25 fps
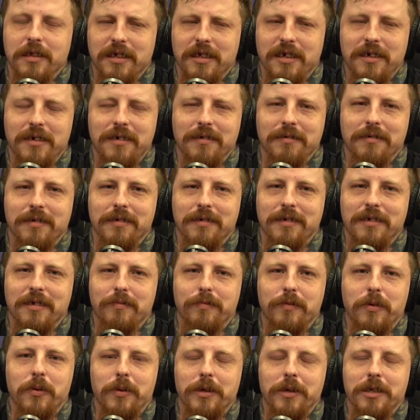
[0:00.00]
oh, of
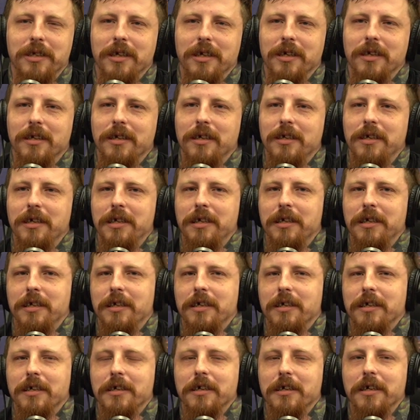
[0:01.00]
course, yeah,
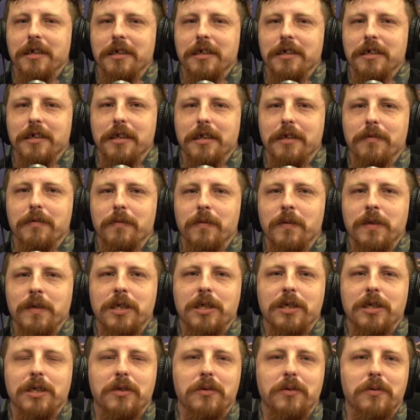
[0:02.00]
yeah. Once
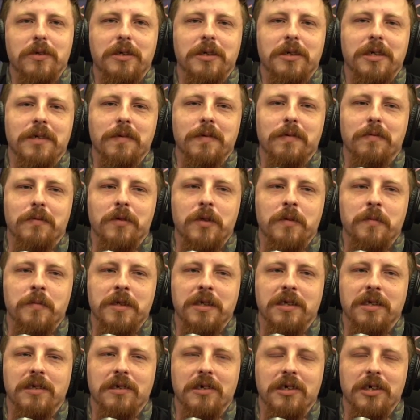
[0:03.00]
the storyline with
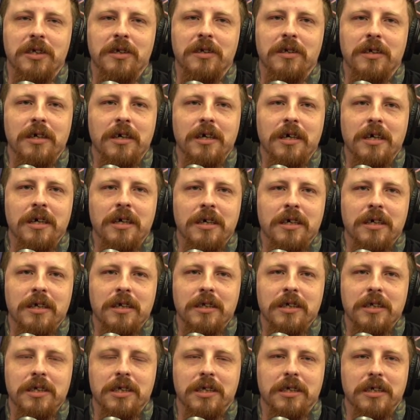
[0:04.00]
Roman's done,
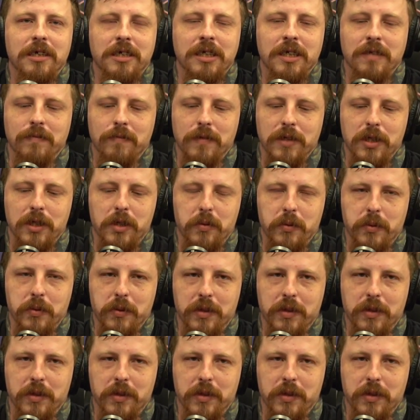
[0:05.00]
this individual